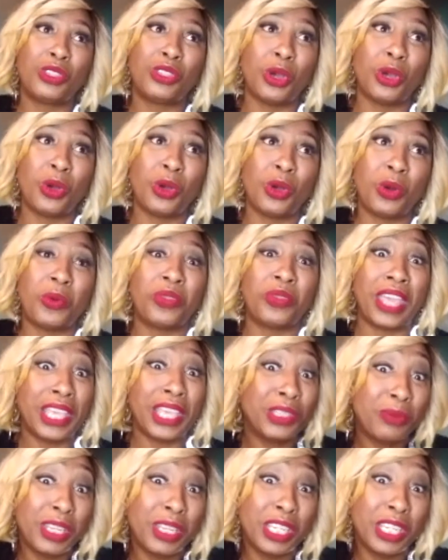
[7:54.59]
So
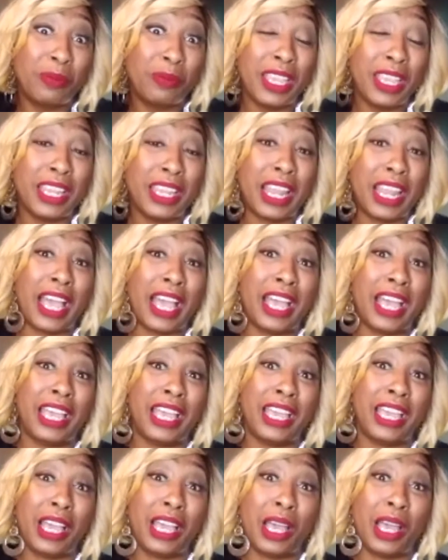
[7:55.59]
that's what it's been.
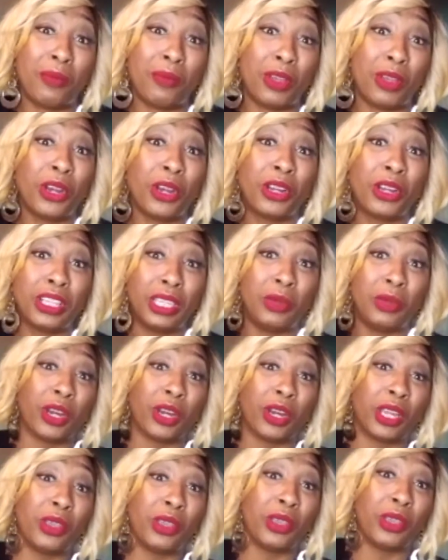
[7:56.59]
I'm currently
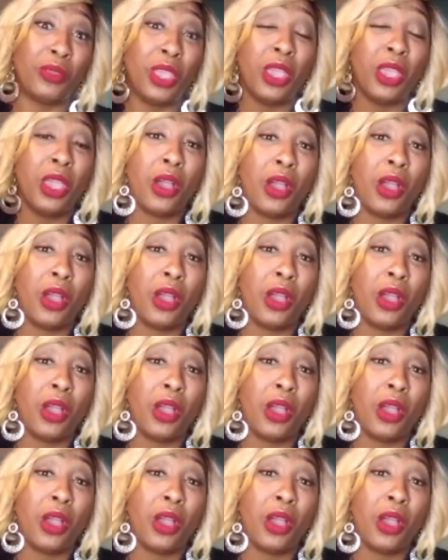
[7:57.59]
working